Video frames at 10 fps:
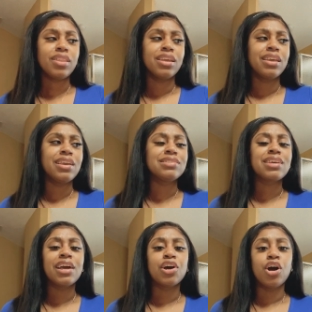it's
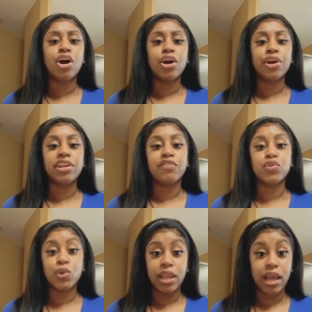kind of hard if you
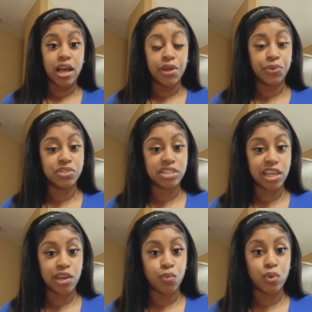cannot
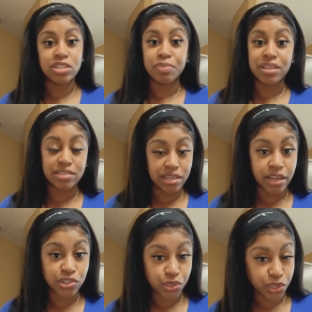understand what's being
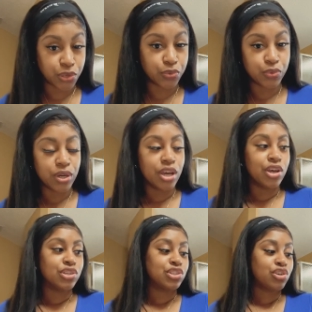said to you.
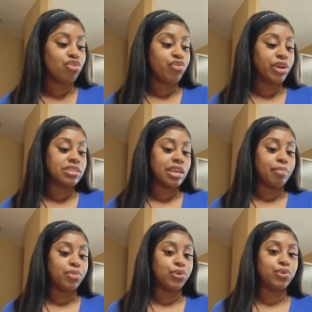So for
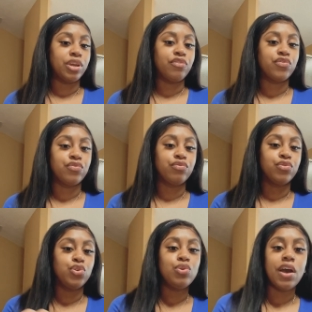example, if
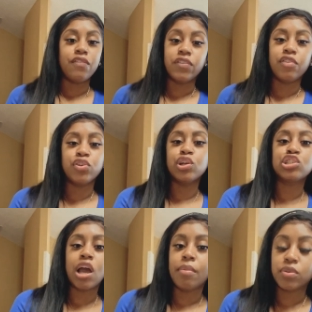your
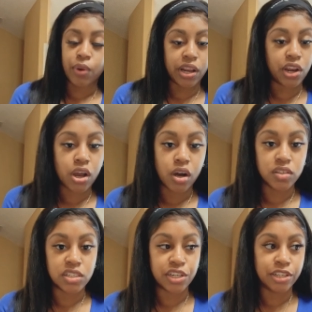job is working in a call
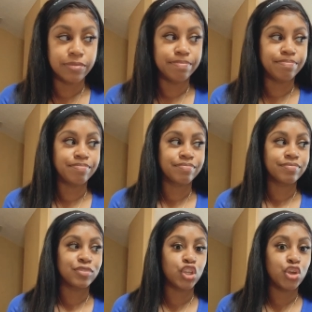center,
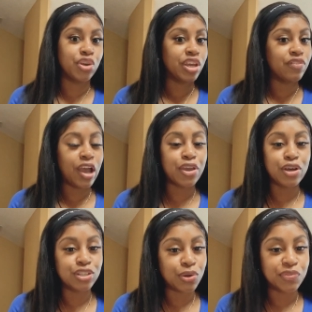you're deaf, how you gonna
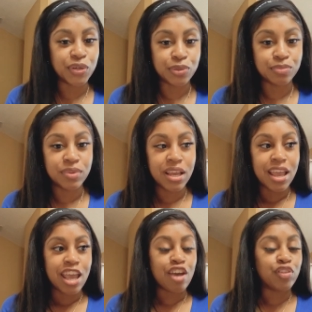talk on the phone
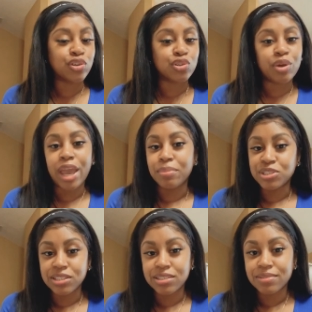if there's no
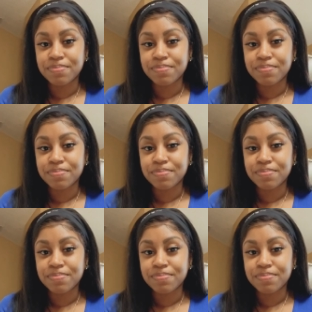captions?